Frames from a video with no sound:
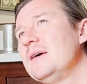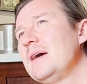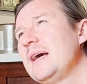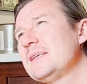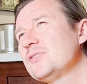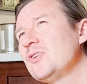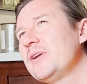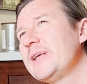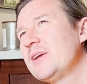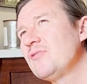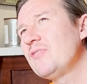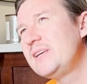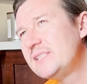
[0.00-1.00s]
as I started
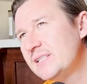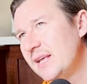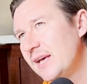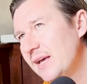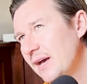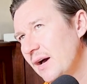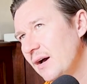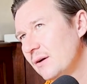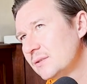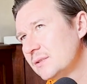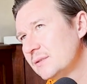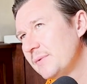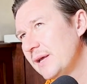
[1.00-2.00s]
increasing it, I
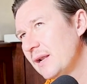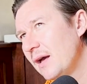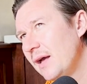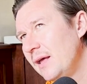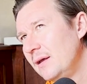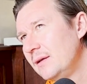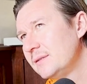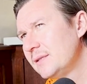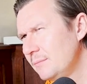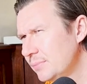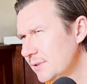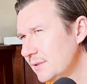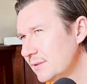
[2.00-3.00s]
was a bit like
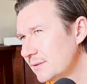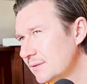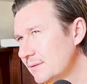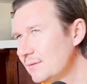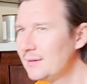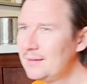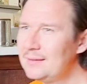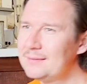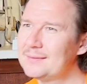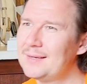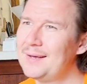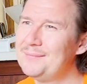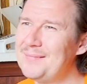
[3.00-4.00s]
10% is quite a lot.
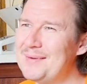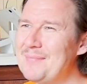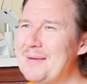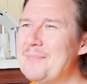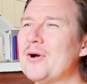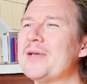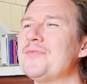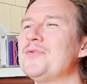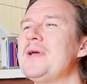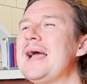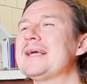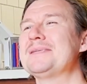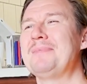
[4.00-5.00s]
Maybe I'll give you
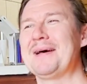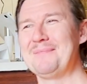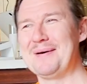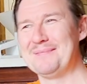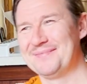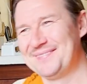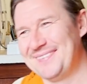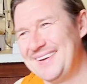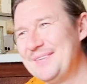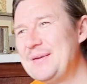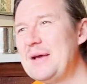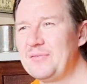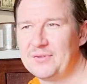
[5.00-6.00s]
X amount a month, and
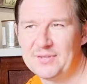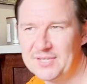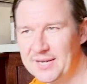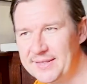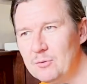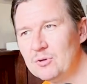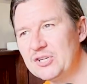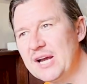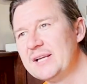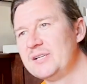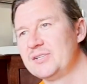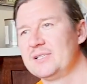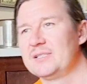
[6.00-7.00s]
then, so the deal
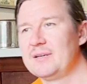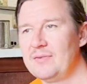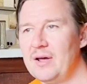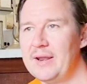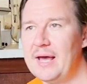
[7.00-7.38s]
changed and stuff like that.